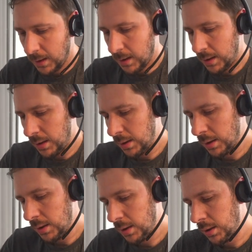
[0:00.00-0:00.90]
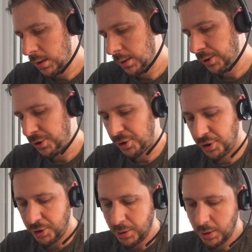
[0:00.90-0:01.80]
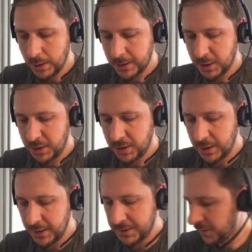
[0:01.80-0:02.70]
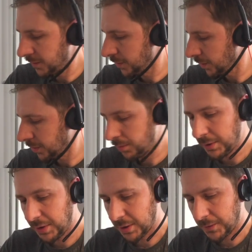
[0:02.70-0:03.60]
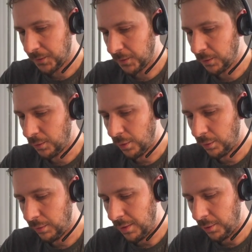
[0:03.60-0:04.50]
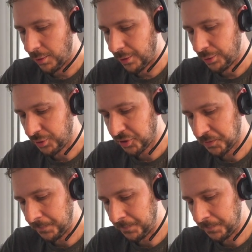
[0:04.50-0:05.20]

I guess we can go with Logos.